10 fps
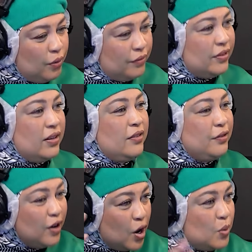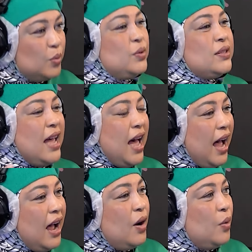overflows
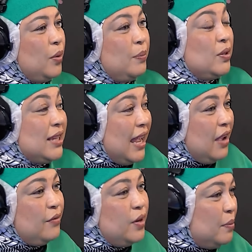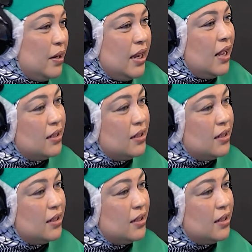how we put everybody